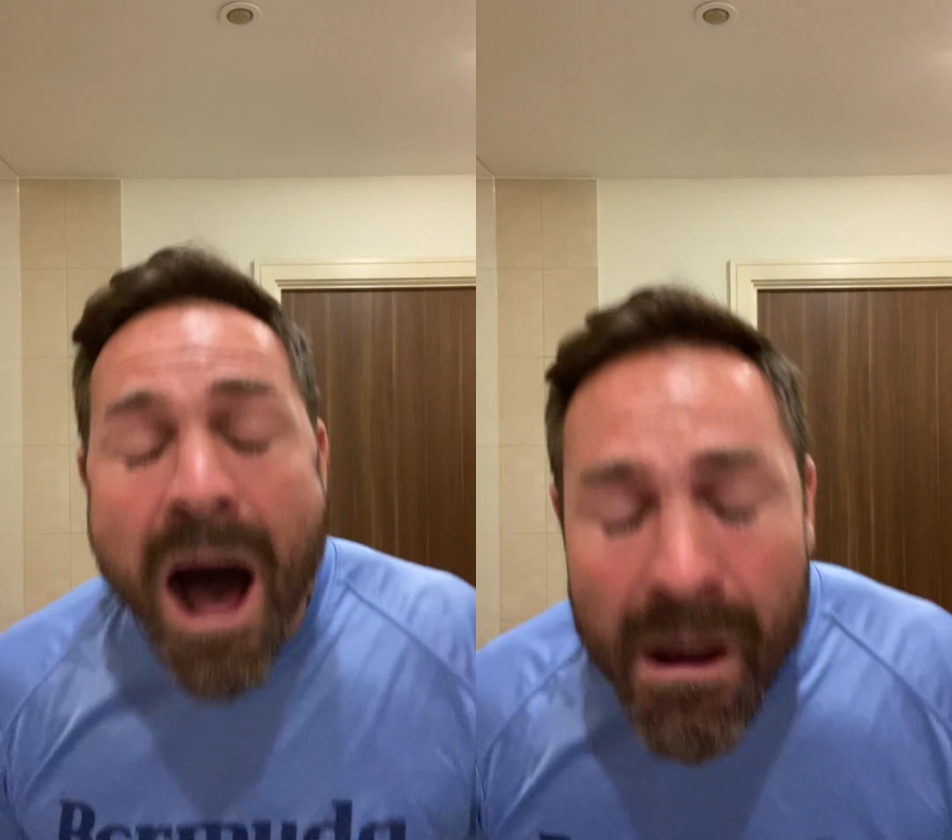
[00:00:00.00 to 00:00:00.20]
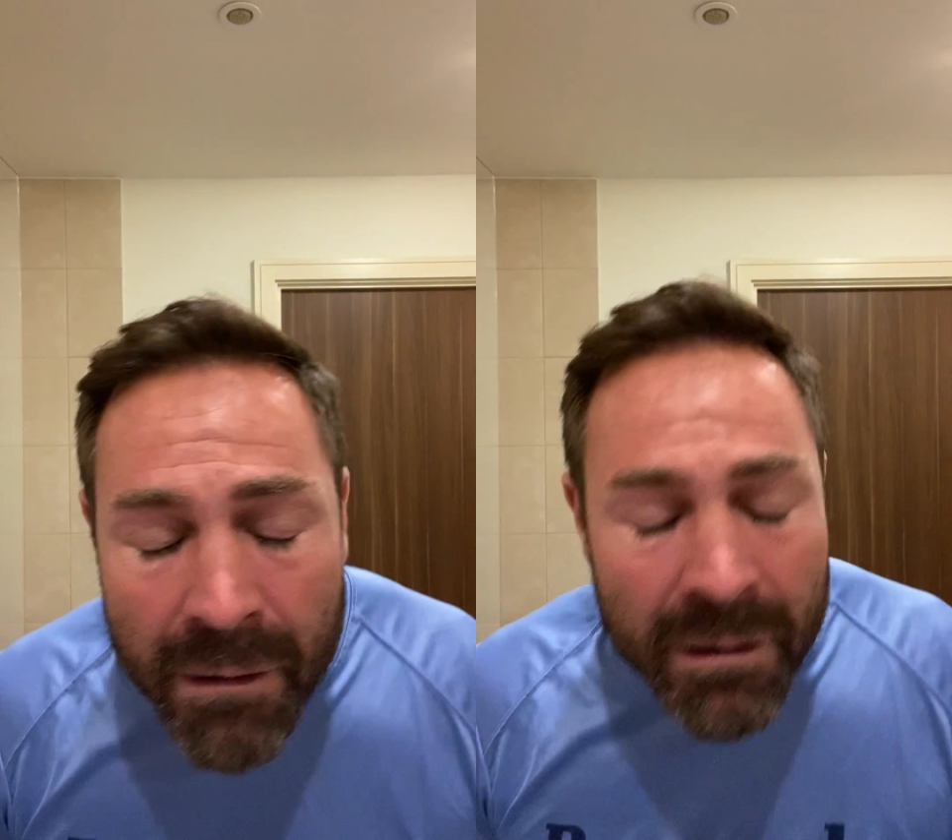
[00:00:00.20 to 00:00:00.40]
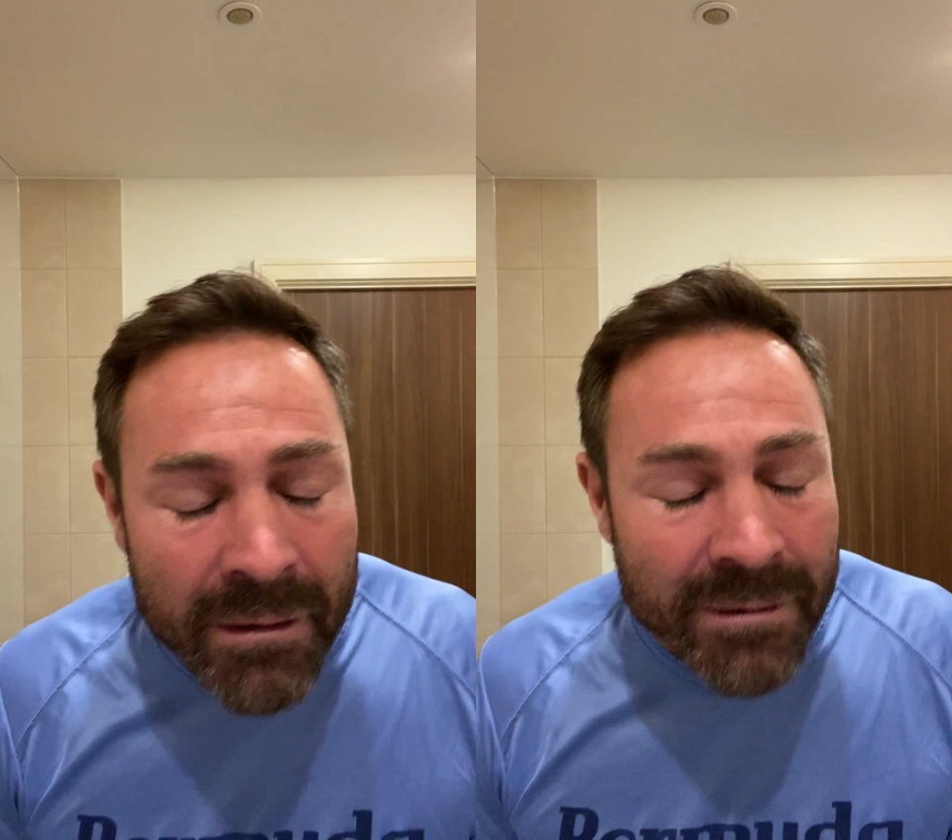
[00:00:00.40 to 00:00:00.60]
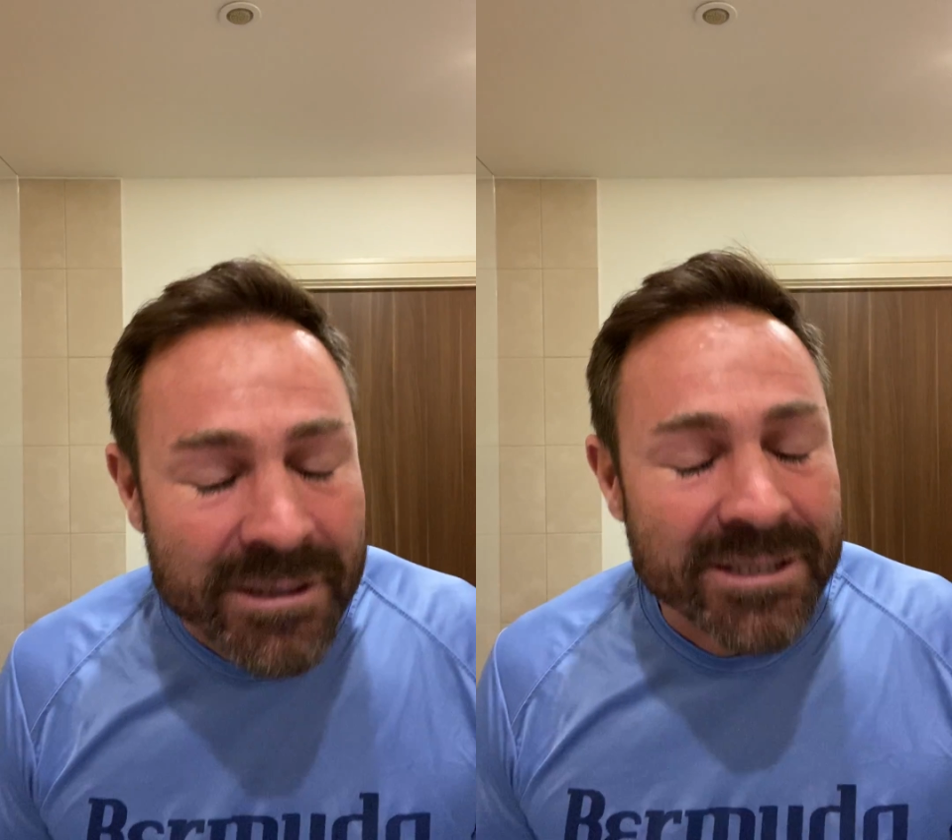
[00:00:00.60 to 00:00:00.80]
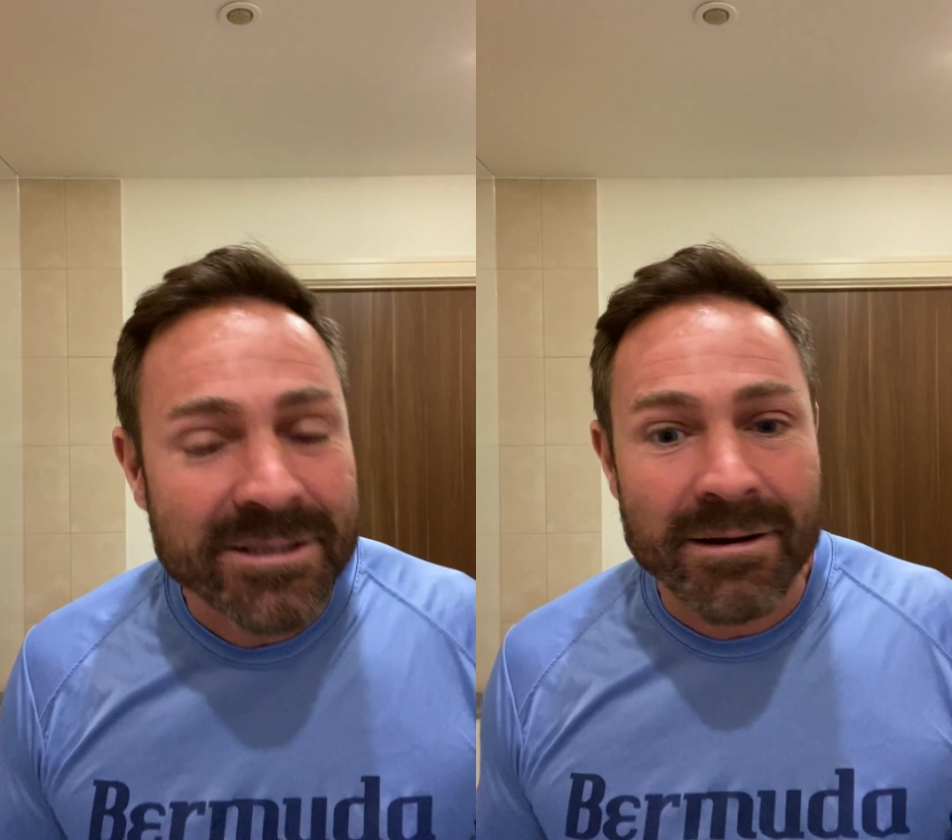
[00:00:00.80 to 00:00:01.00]

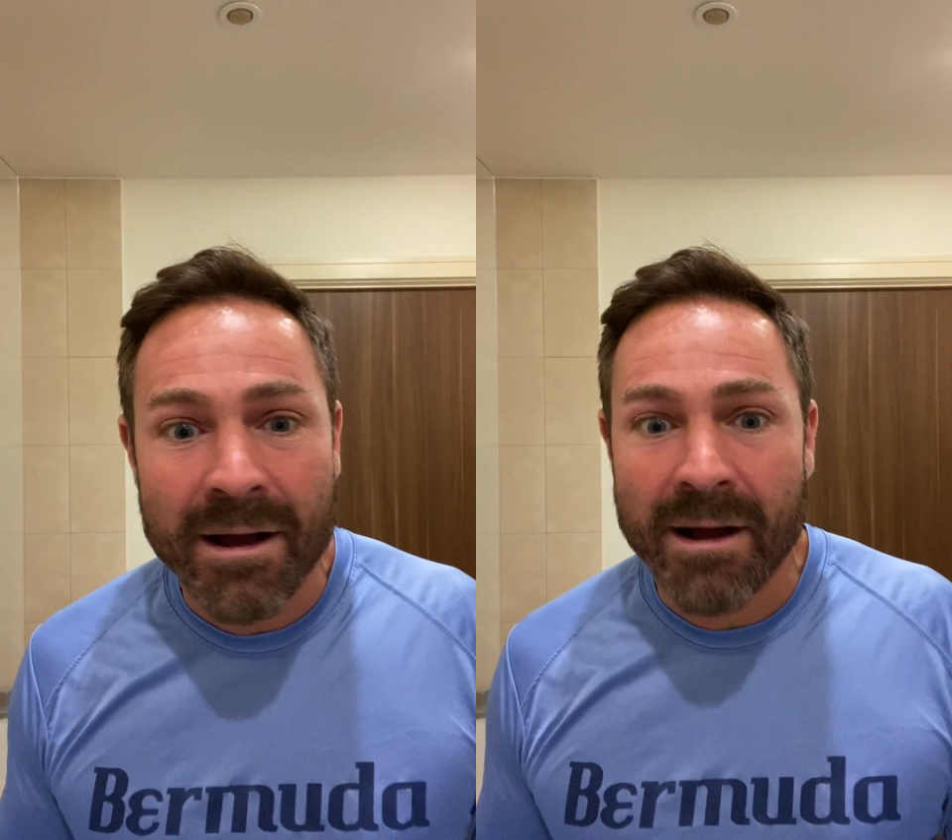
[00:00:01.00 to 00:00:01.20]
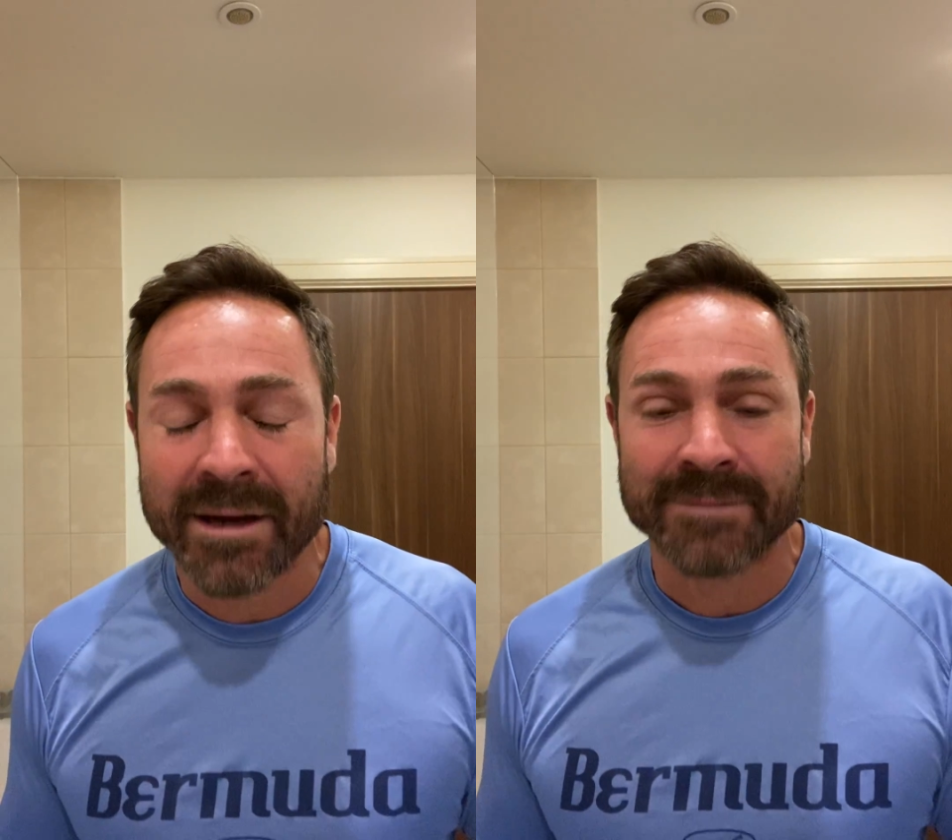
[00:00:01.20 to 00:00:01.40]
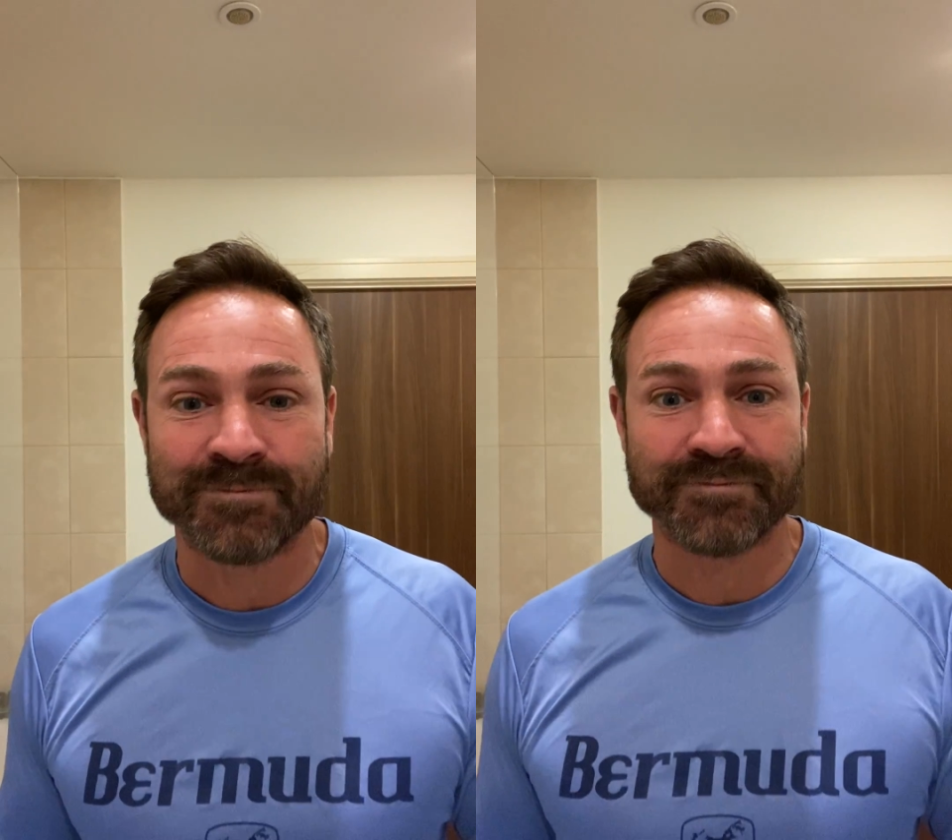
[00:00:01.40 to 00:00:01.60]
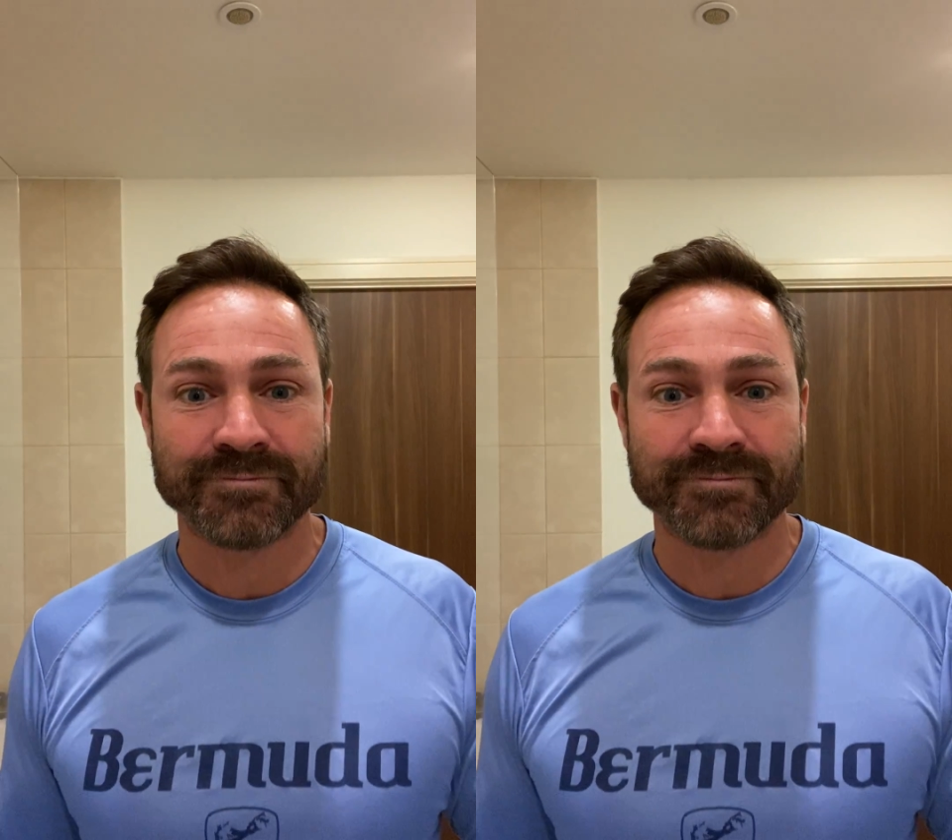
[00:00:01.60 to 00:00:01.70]
Oh, God.